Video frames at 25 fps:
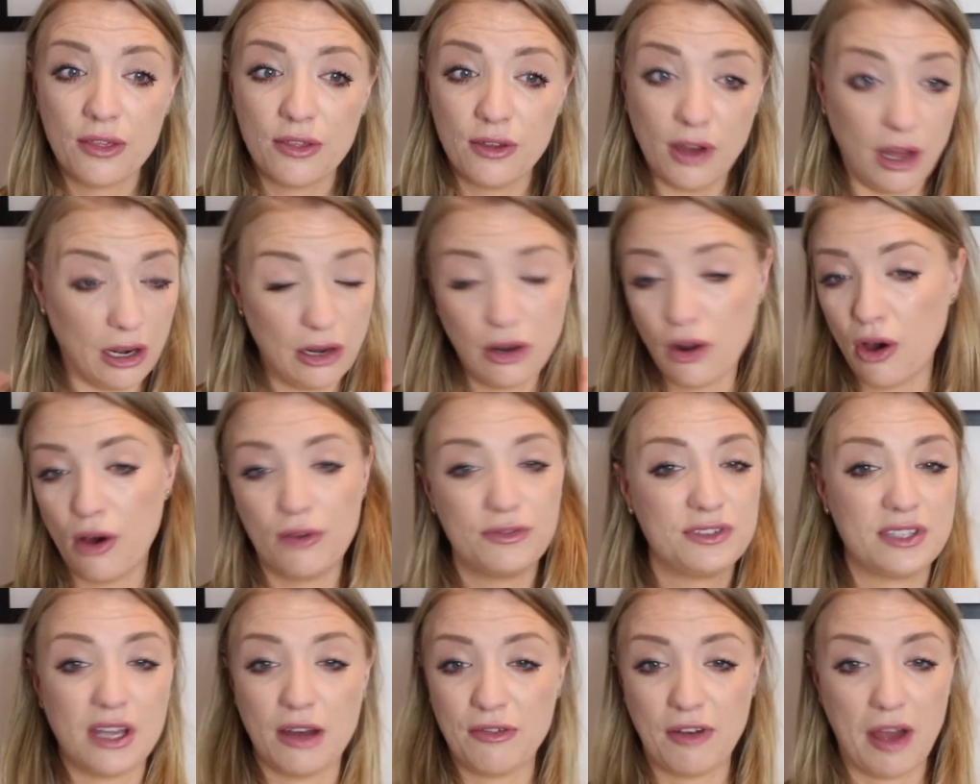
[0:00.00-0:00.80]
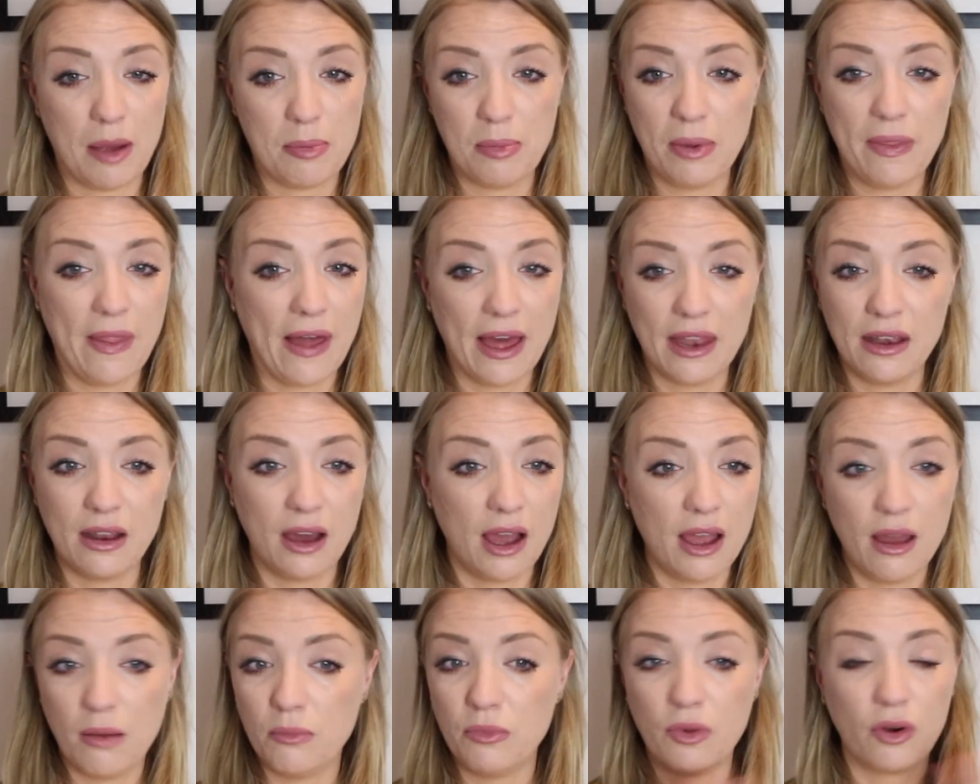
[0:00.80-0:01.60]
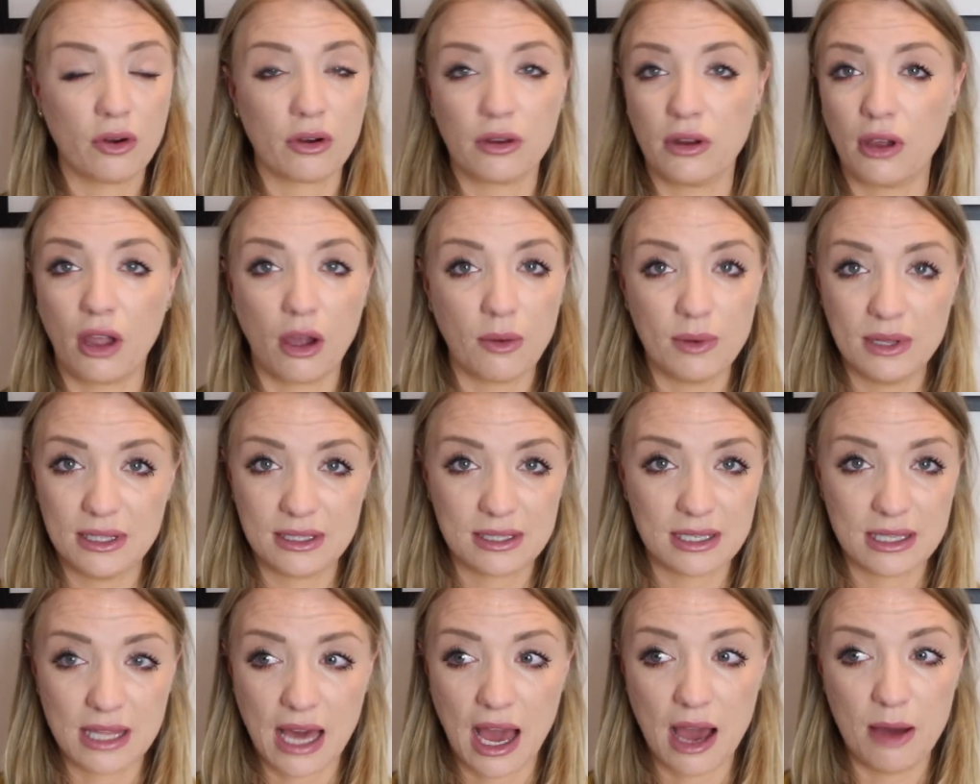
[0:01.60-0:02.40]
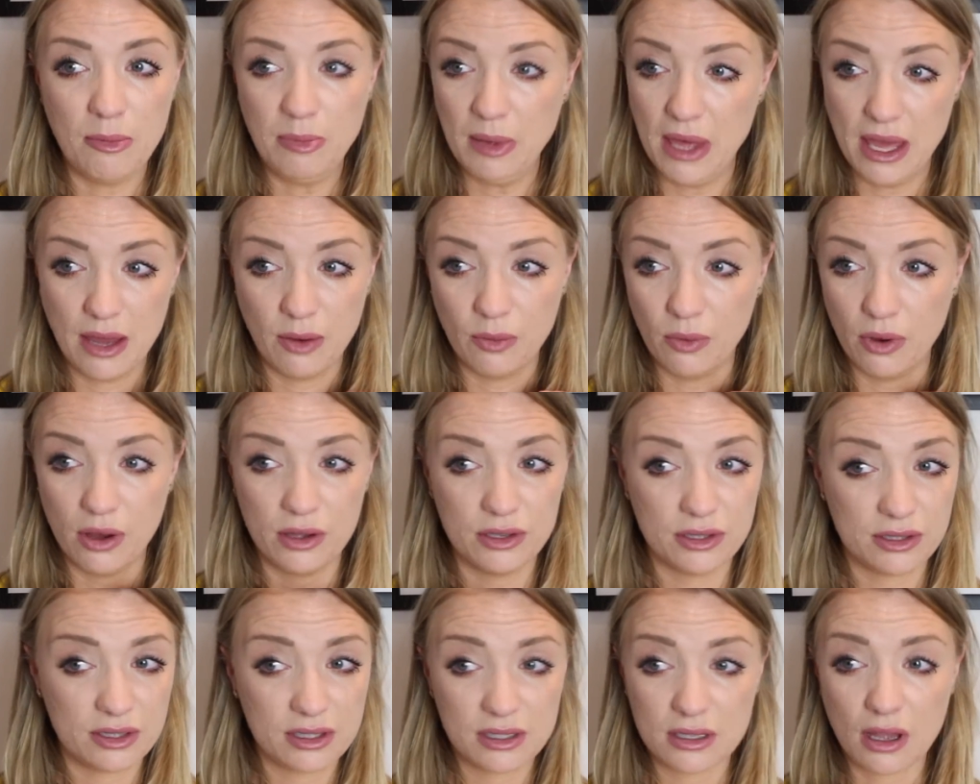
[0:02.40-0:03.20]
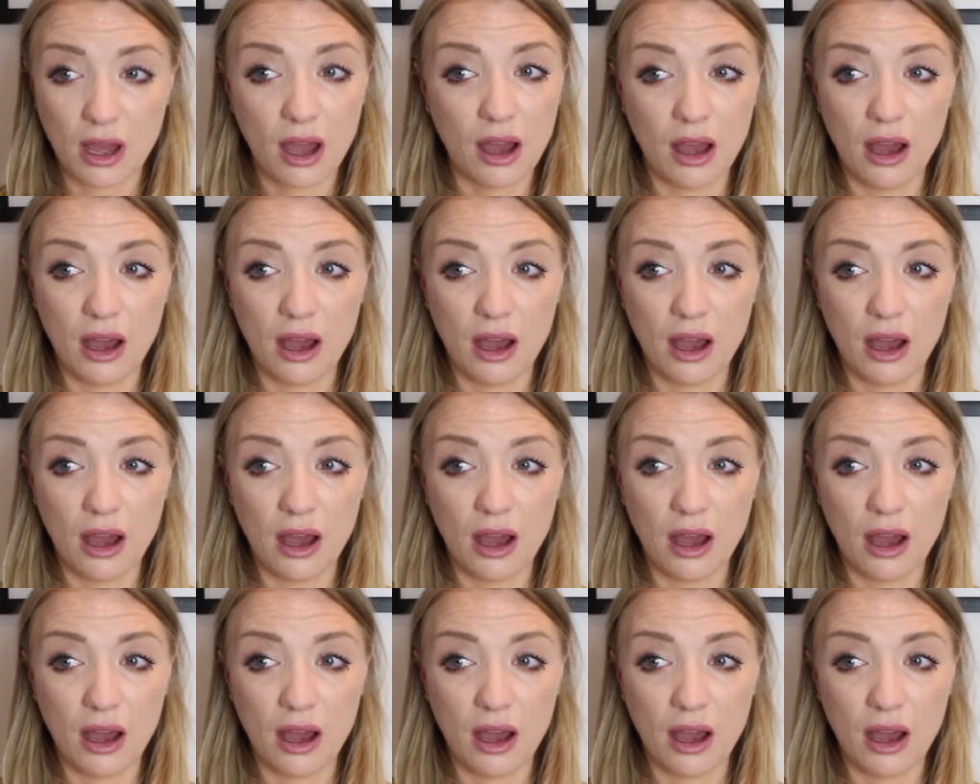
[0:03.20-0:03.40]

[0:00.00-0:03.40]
A lot of stuff happened that night. I'm not going to go into that, but it was